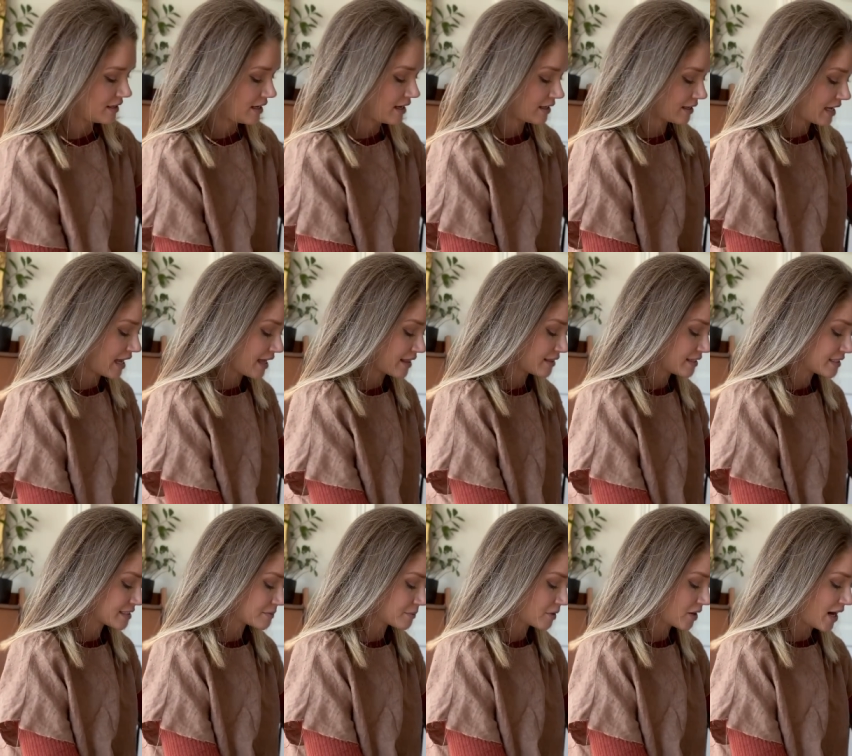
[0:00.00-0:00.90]
Again,
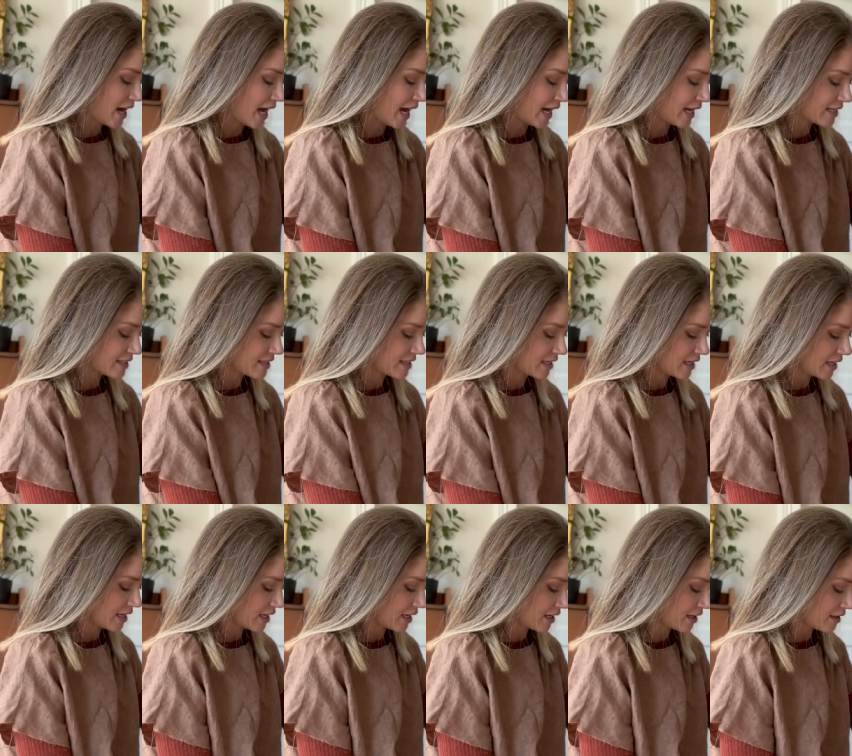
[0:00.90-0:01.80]
these were at
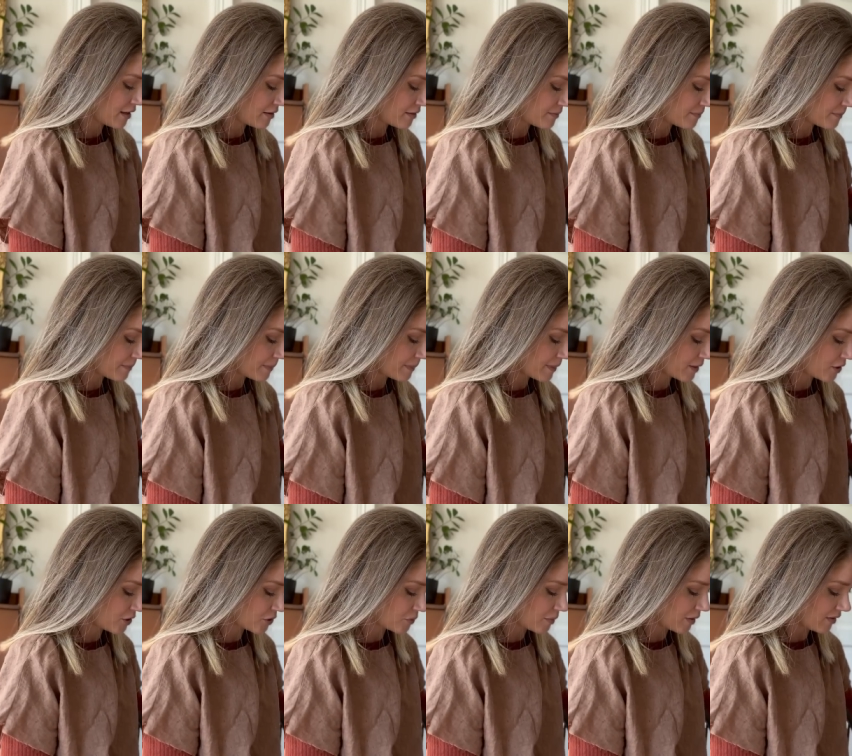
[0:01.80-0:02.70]
the
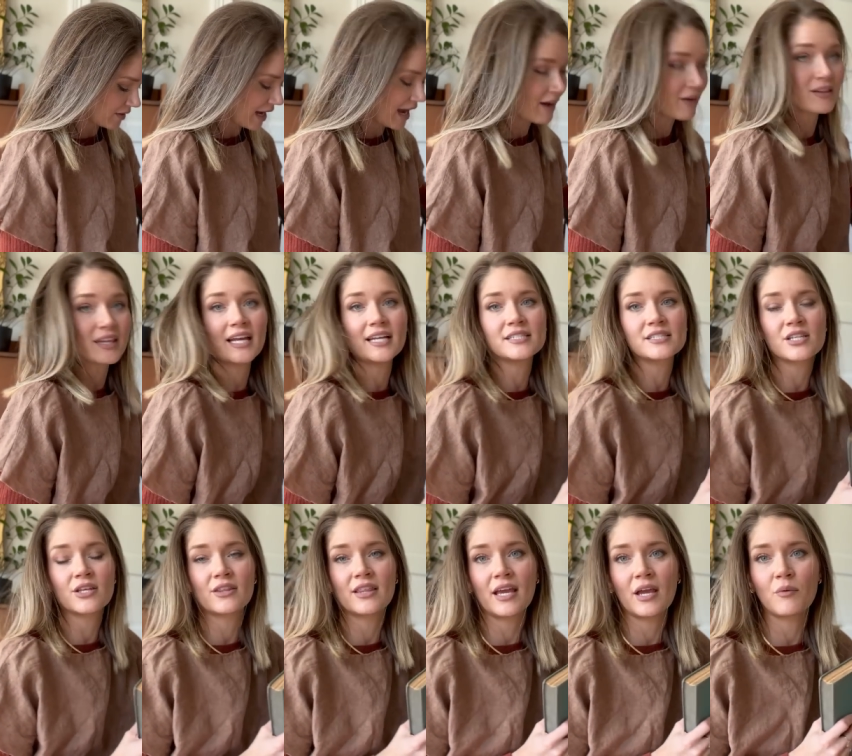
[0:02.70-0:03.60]
Goodwill outlet.
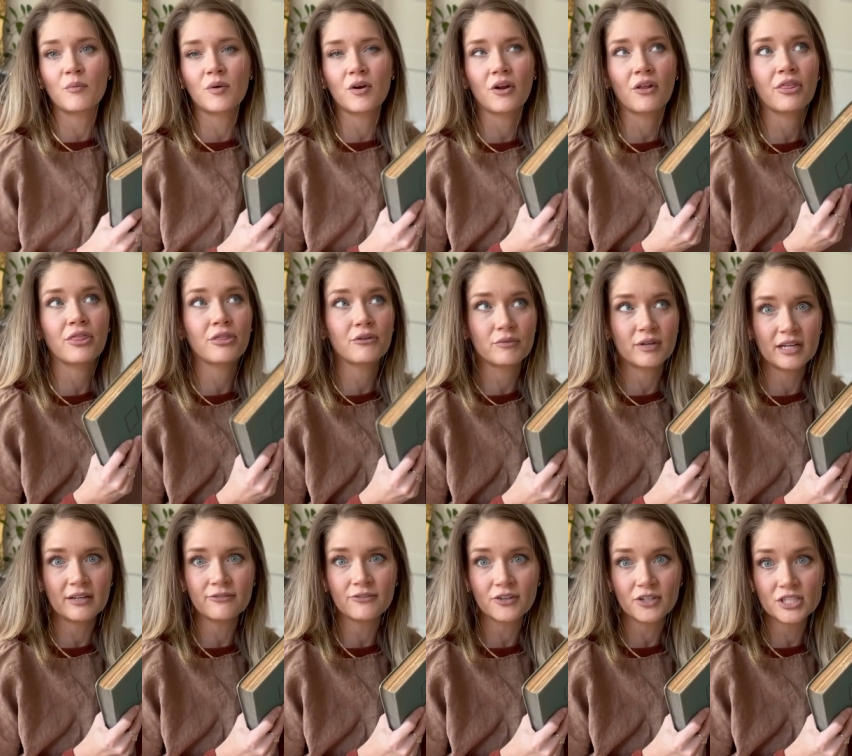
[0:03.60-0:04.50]
So they were three
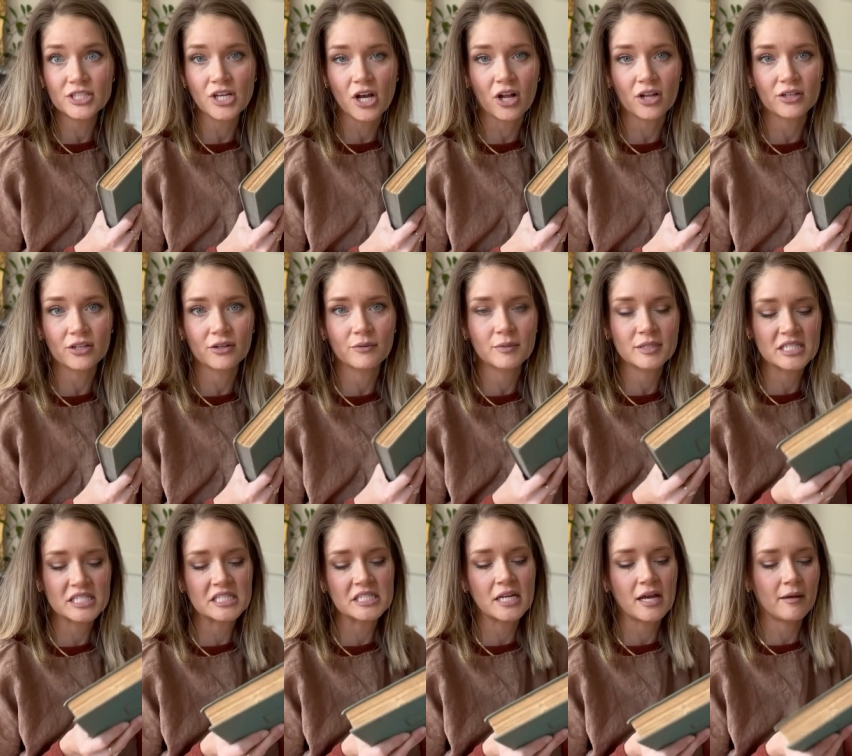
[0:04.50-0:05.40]
for a dollar, which
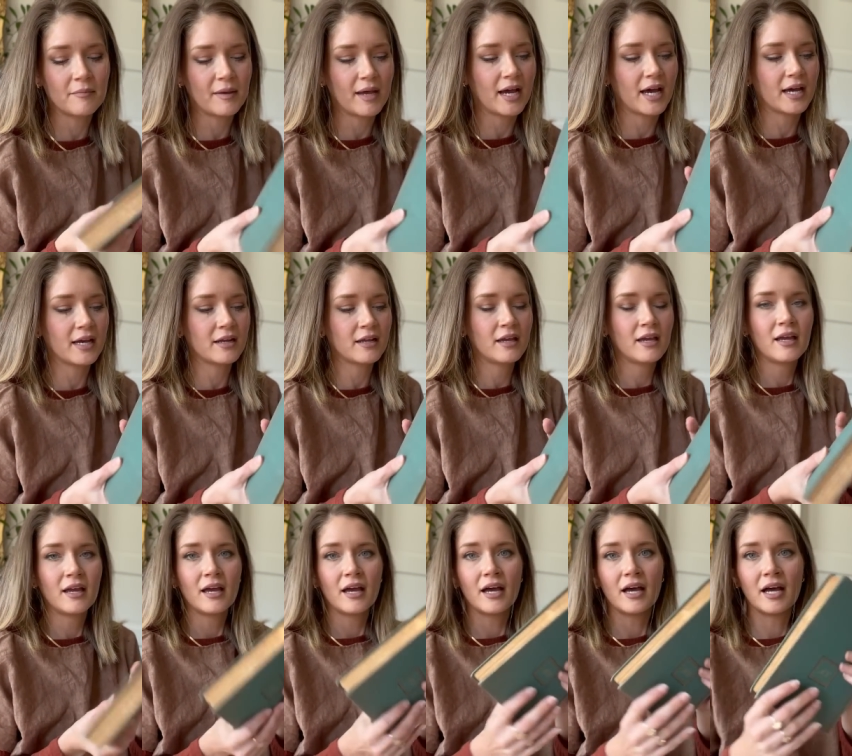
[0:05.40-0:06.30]
is not bad.
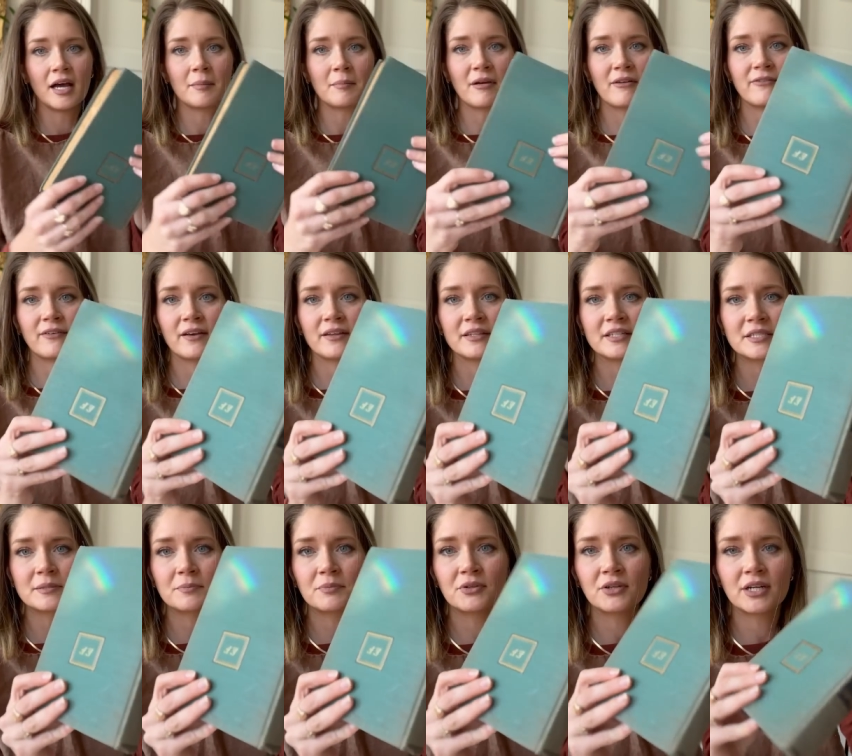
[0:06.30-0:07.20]
Um, I found
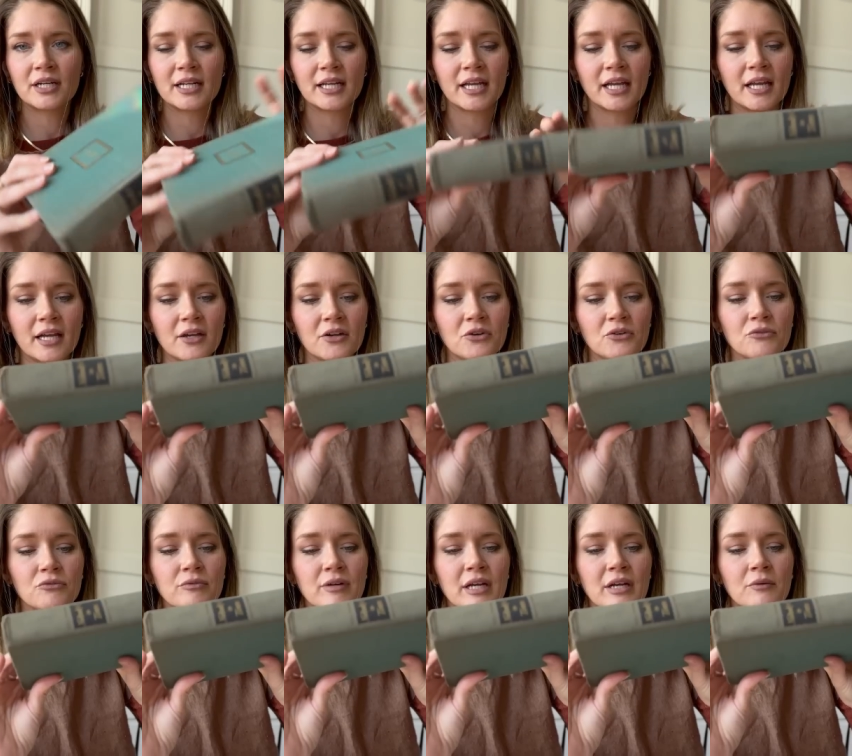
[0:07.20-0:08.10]
this pretty
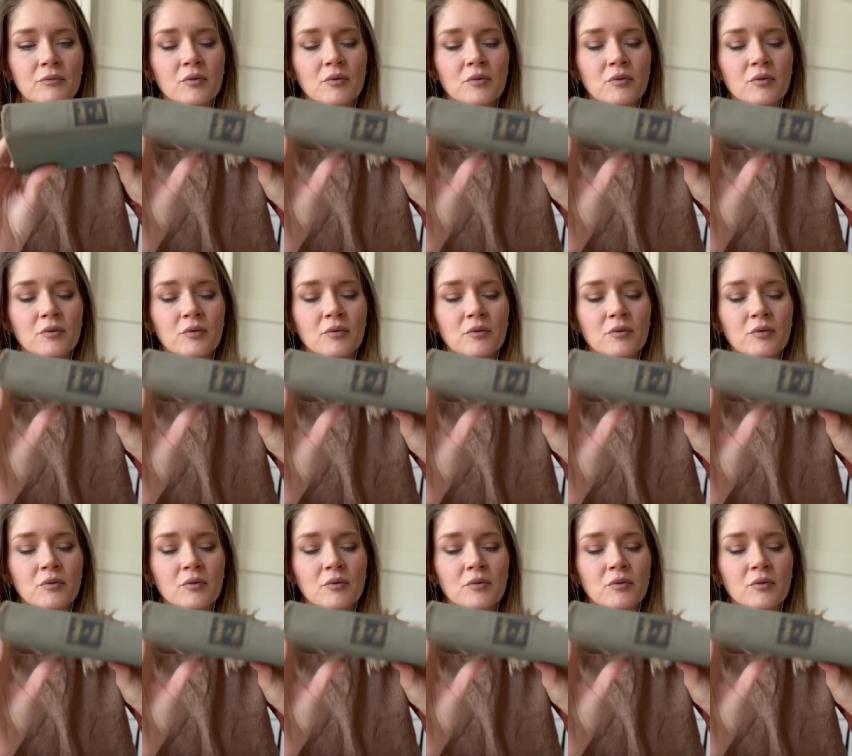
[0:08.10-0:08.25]
green